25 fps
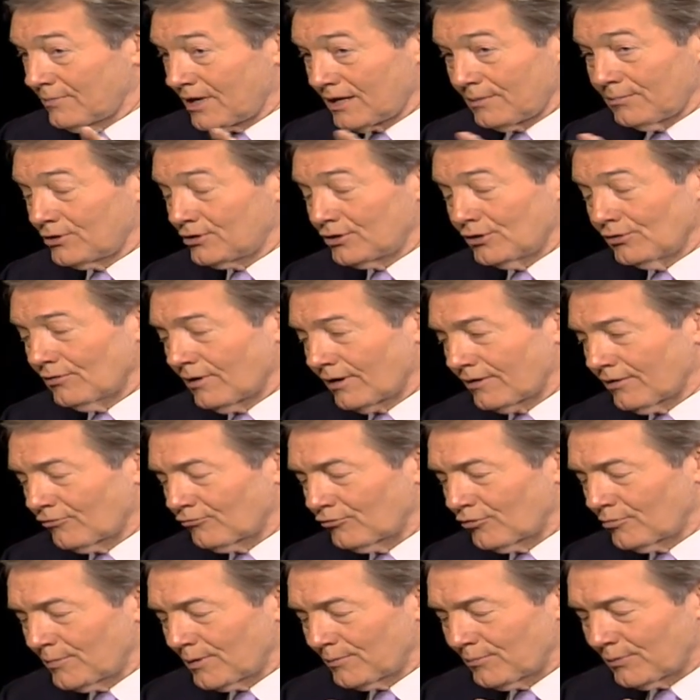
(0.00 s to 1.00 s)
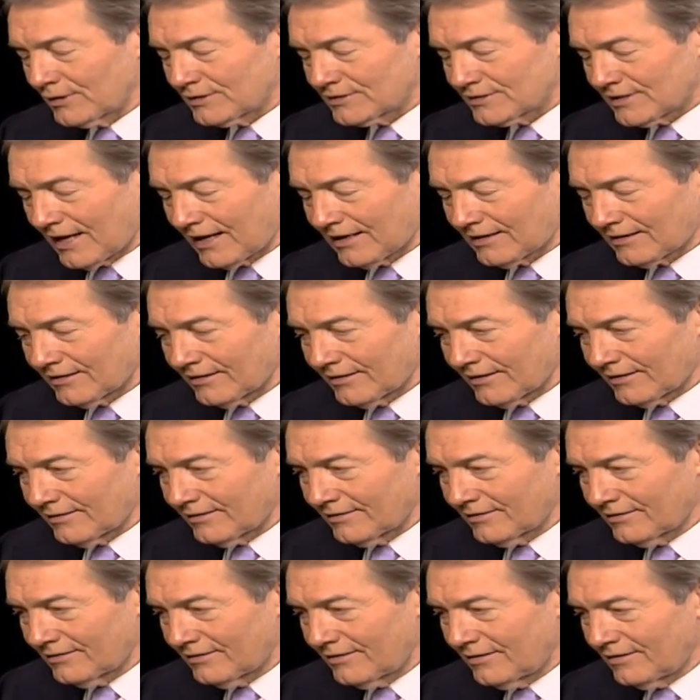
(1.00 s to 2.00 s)
Maybe you. I don't remember exactly
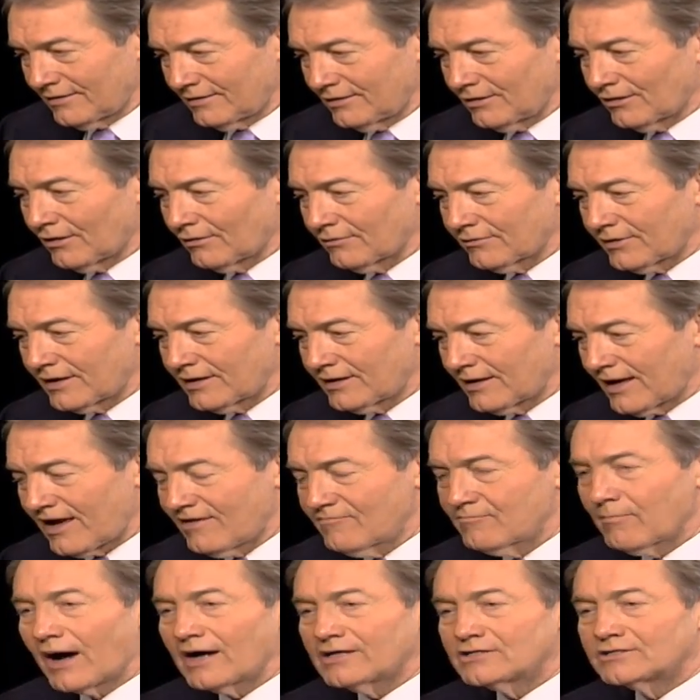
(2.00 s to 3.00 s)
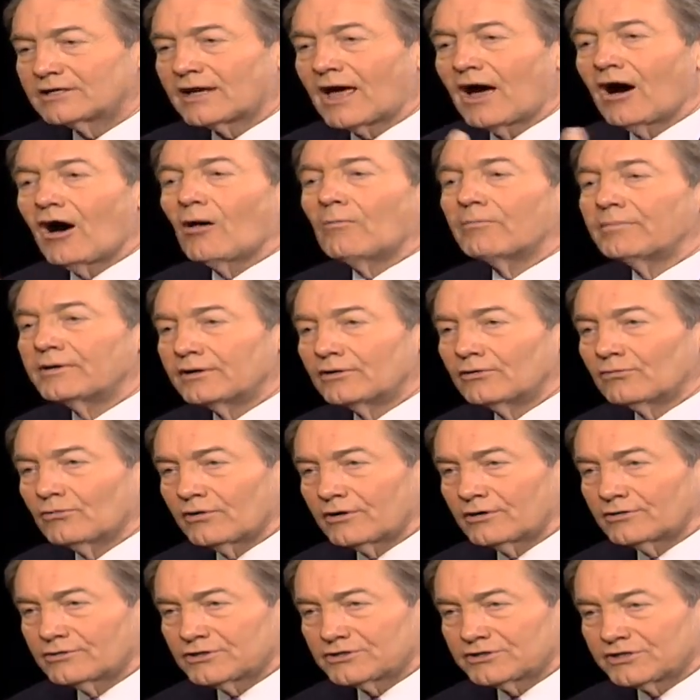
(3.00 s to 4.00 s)
you know, they gave my scalp in
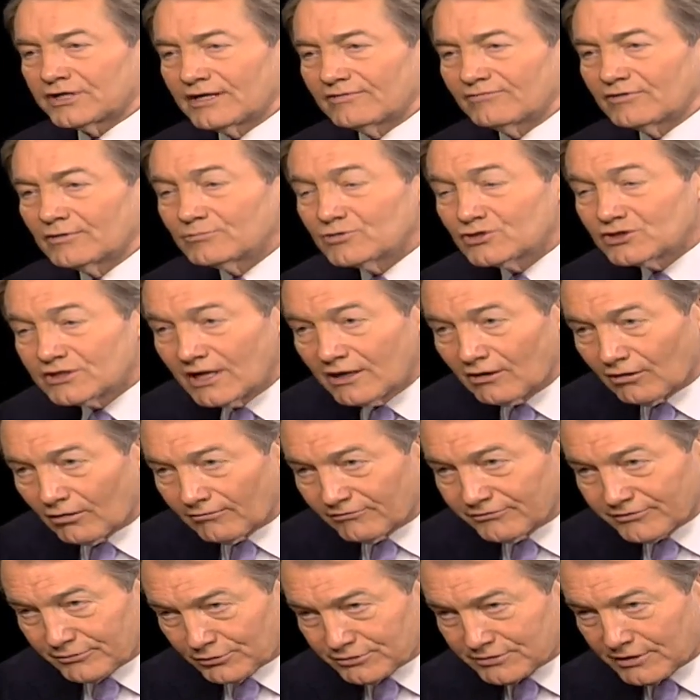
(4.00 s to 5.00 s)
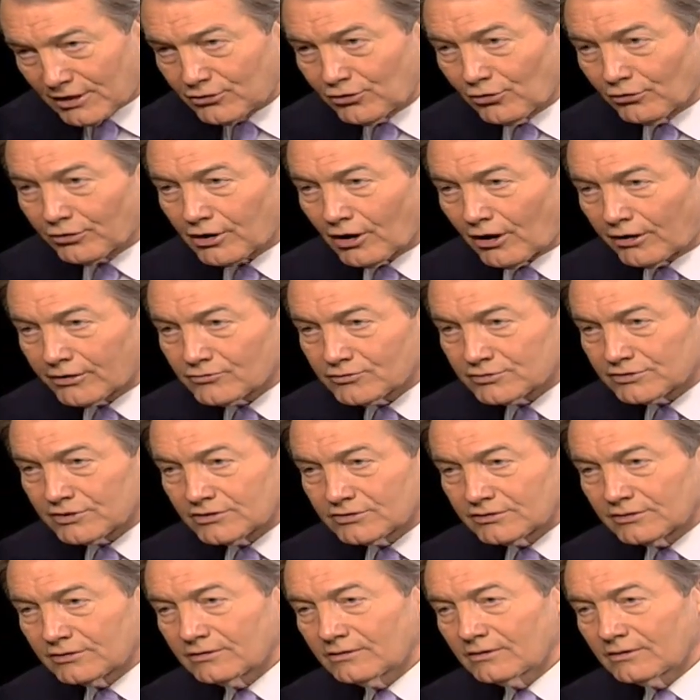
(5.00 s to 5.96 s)
order to save themselves. Was that your characterization?